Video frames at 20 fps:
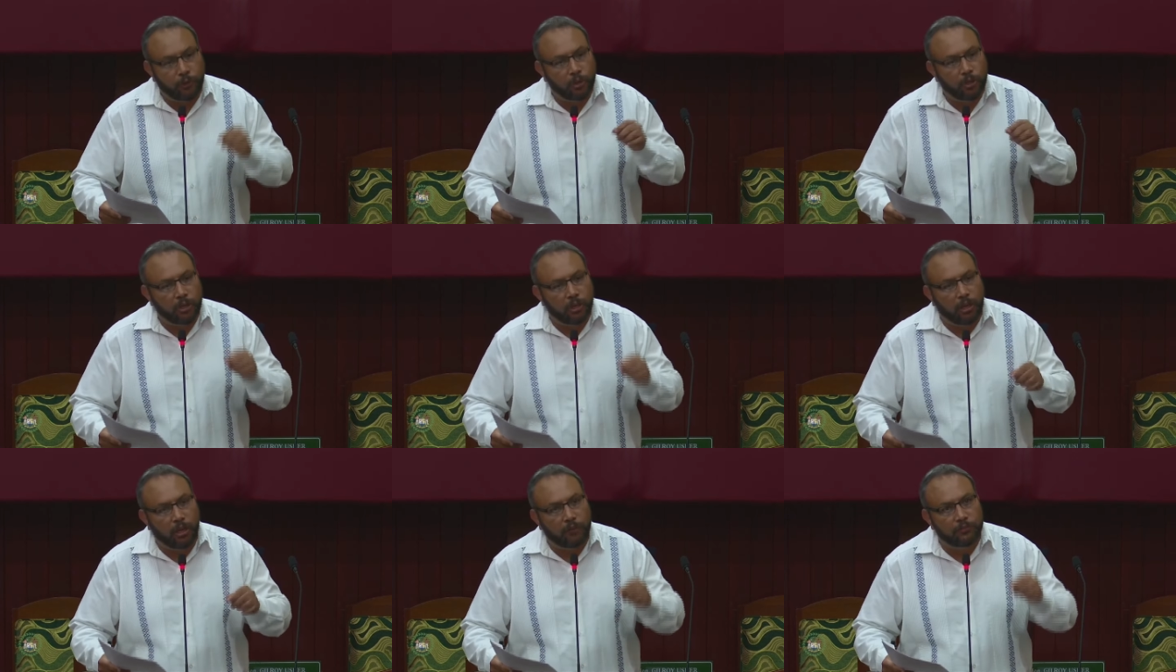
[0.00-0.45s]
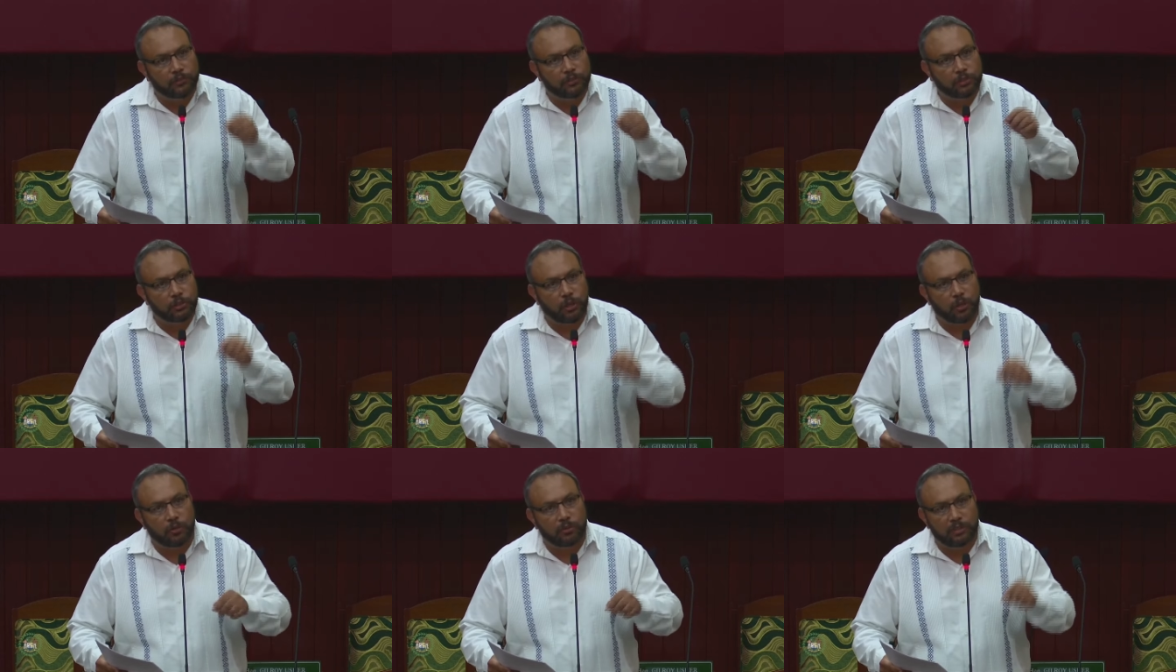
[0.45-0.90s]
of
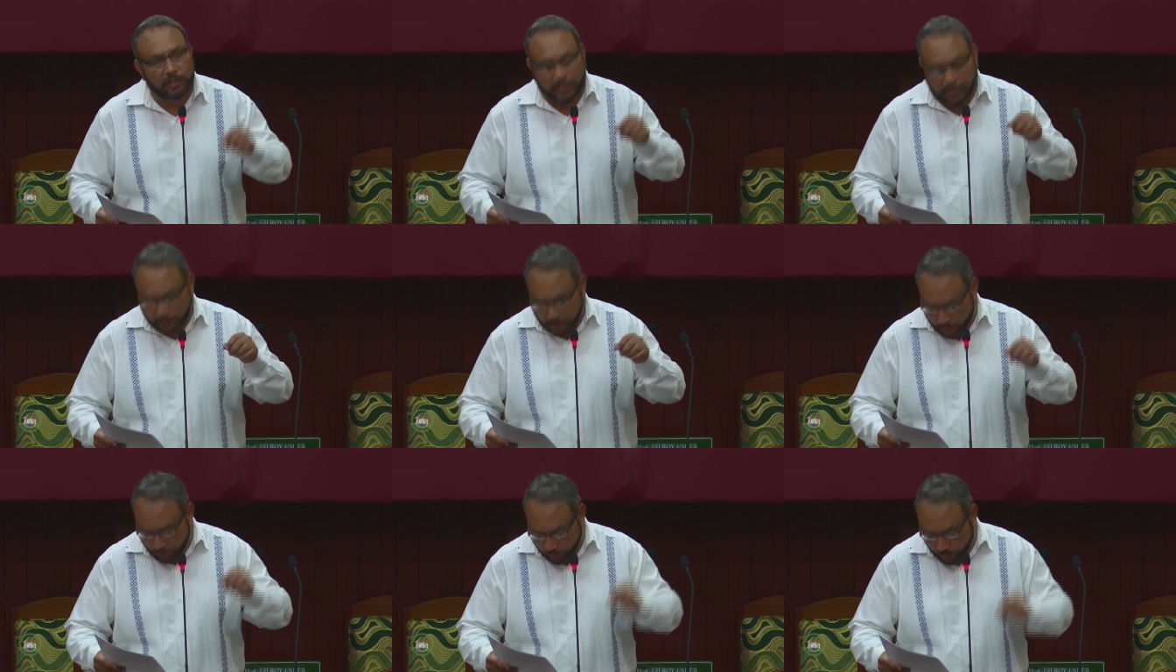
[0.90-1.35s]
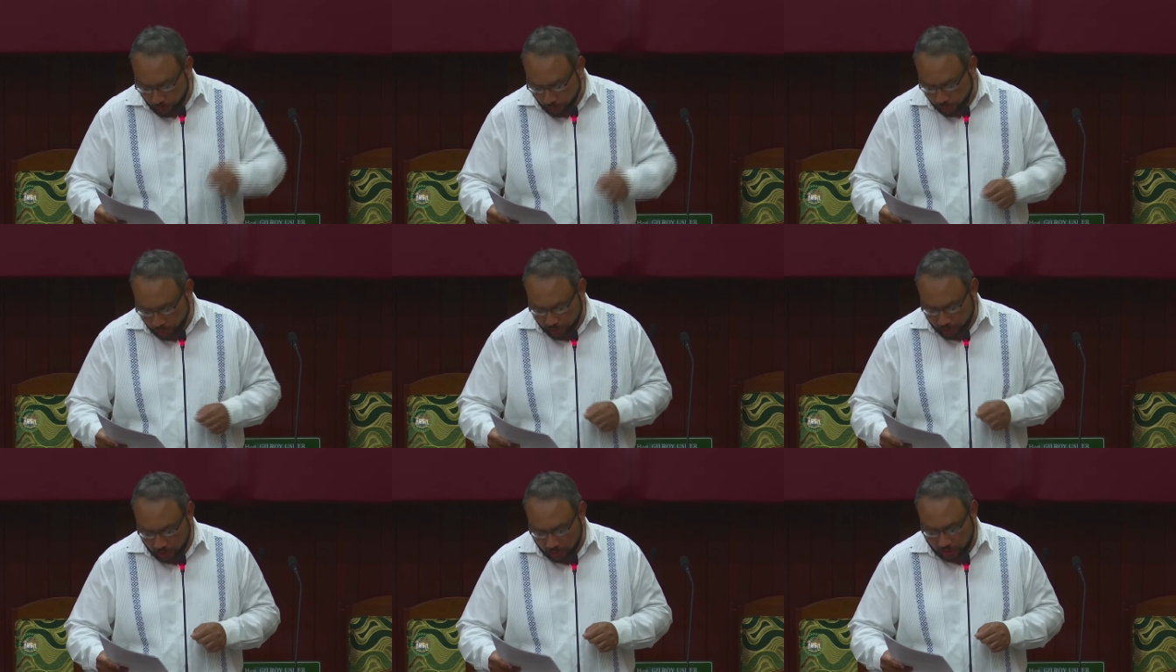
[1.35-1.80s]
song and
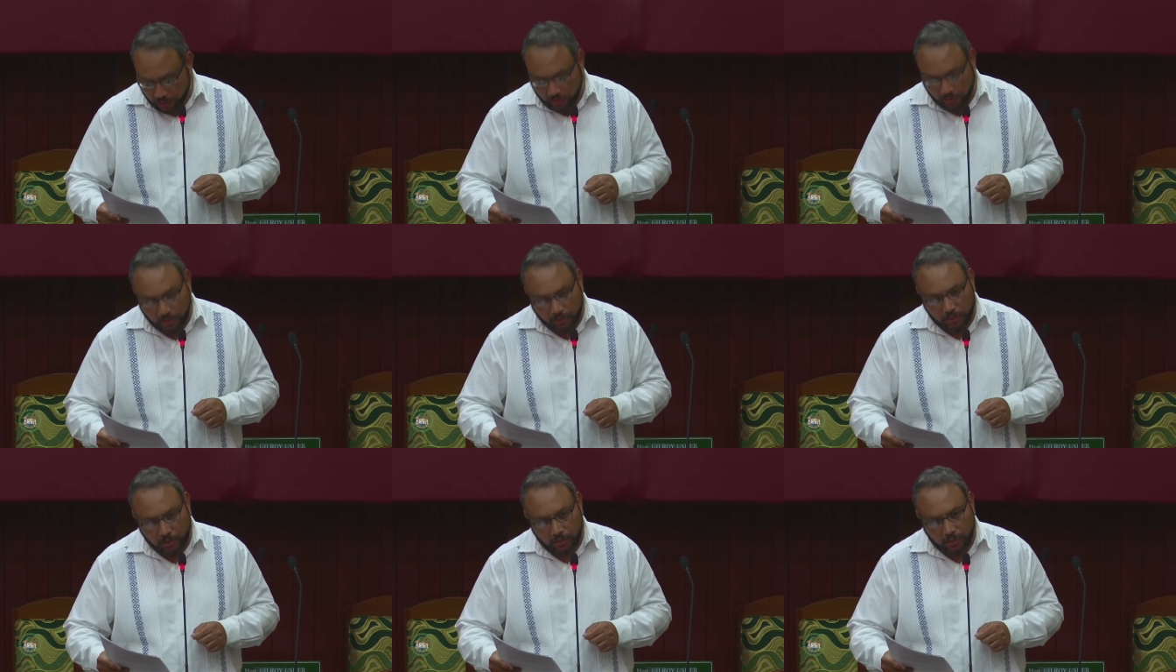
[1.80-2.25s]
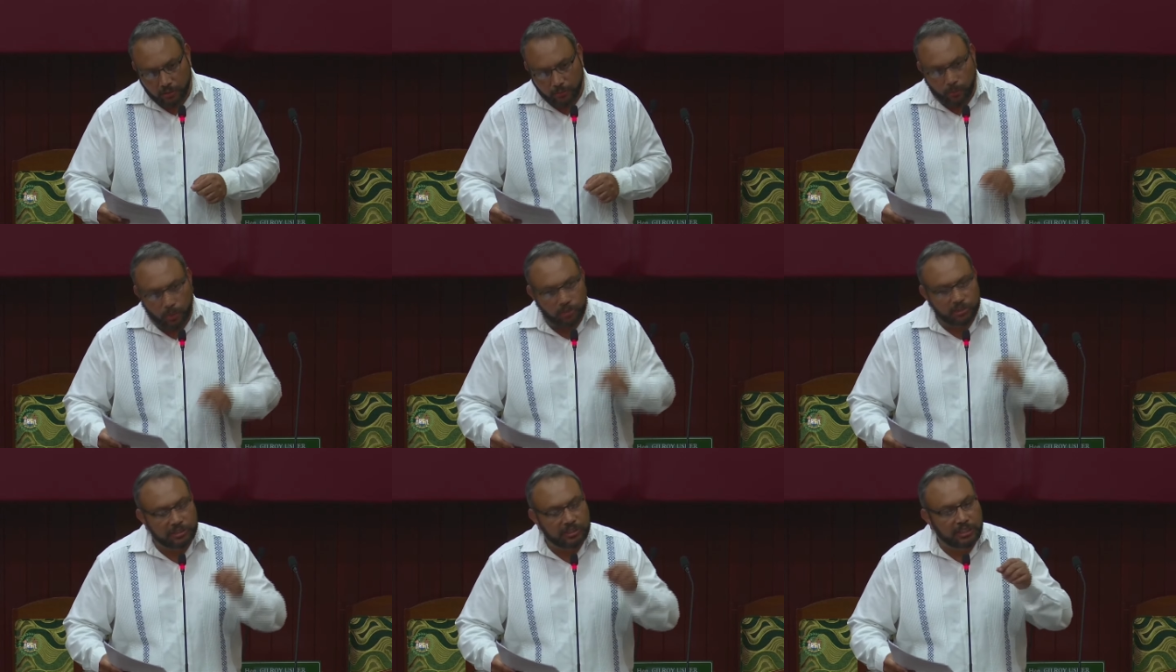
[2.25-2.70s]
fury,
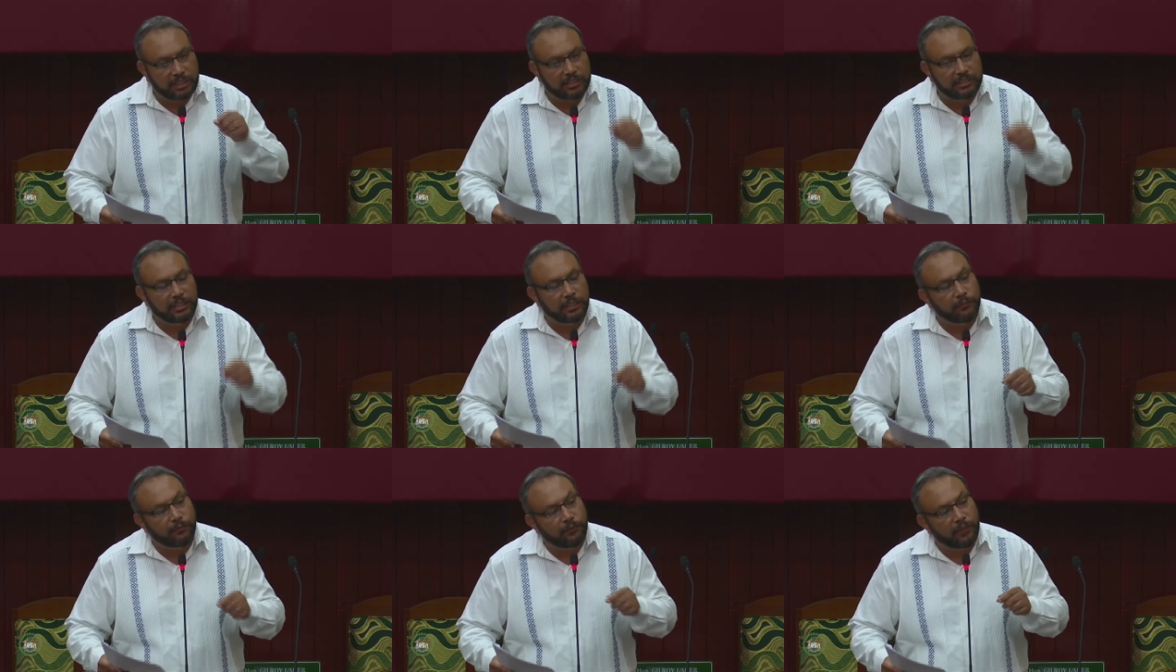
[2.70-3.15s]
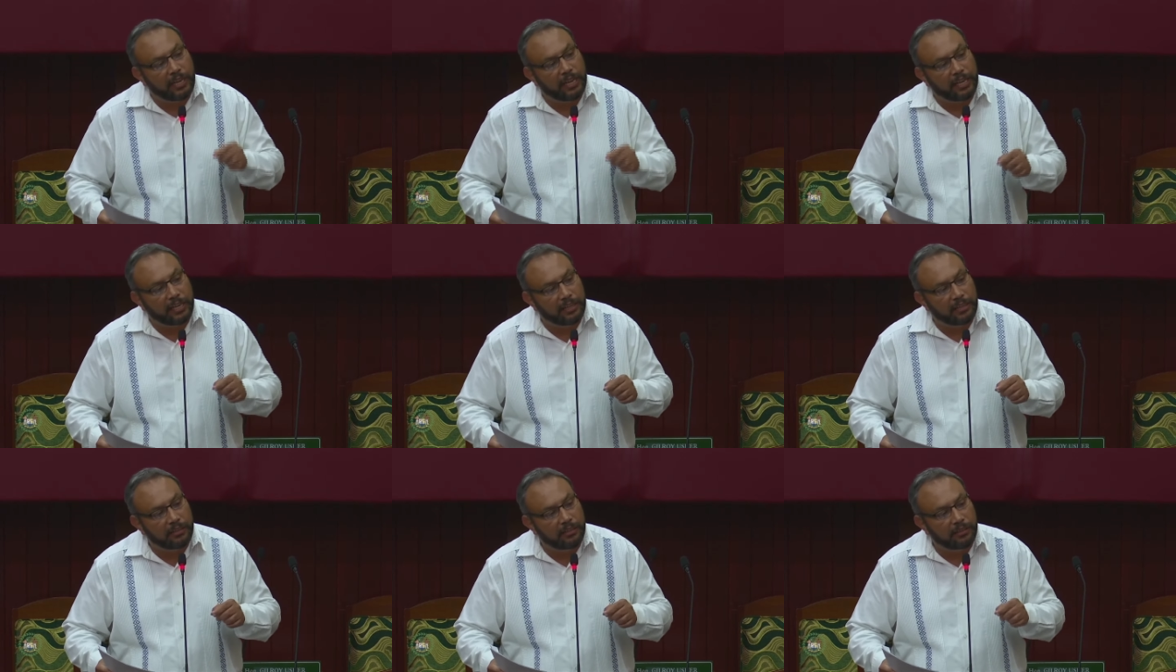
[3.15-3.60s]
but
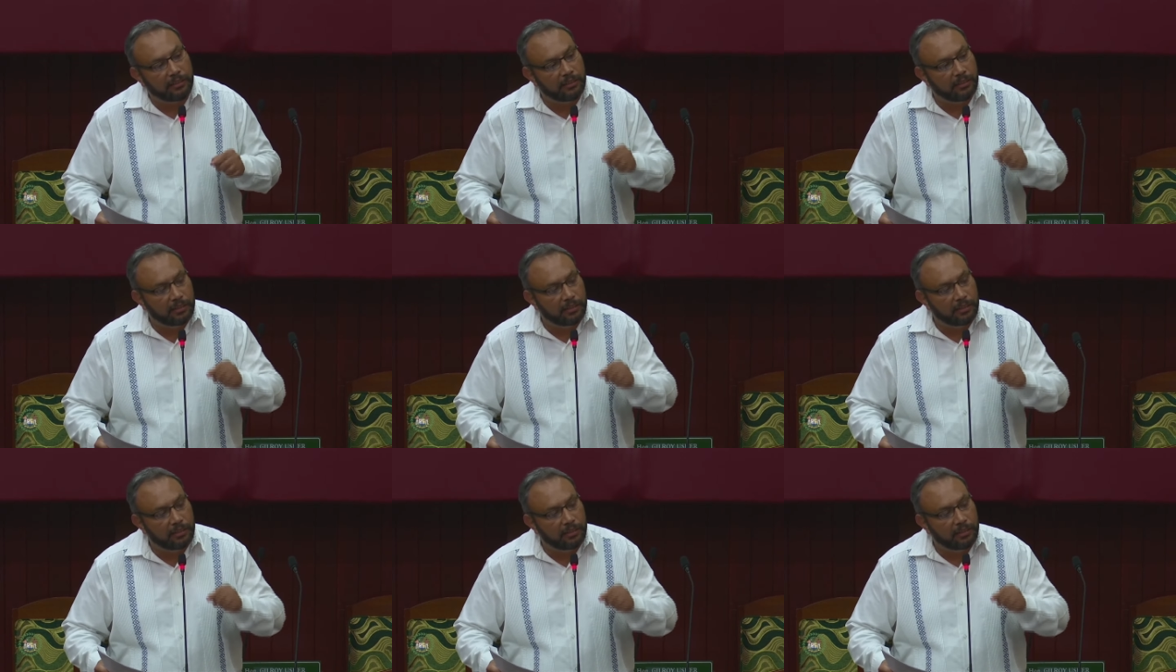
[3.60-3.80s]
signifying